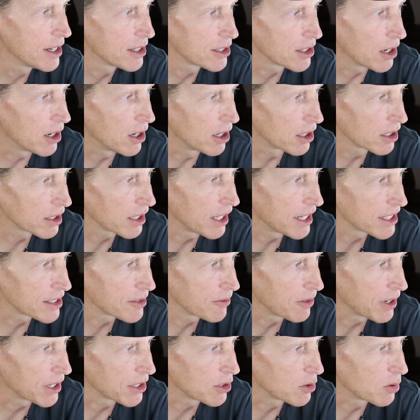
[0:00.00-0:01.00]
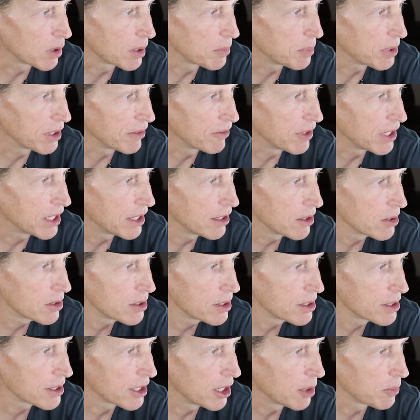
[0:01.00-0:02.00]
to unclassified UAP
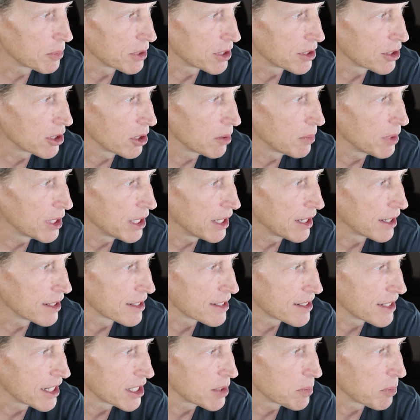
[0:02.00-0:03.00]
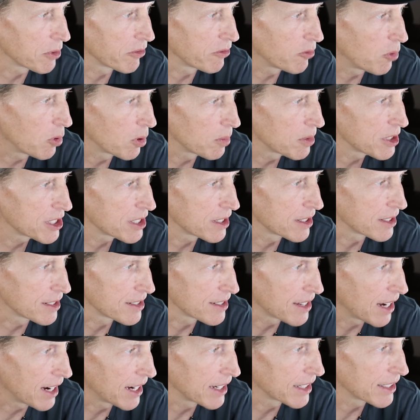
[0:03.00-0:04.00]
videos to help determine and assess performance and
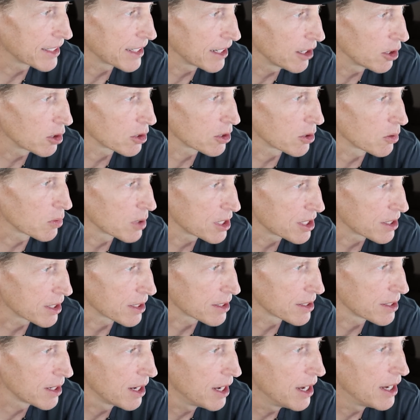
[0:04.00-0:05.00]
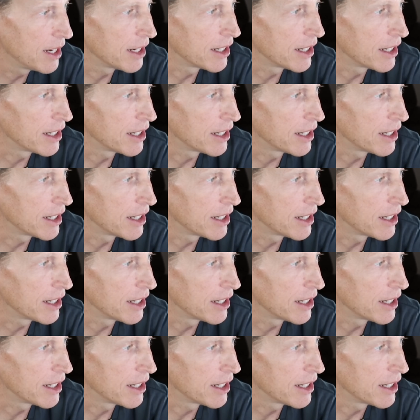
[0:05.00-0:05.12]
design characteristics.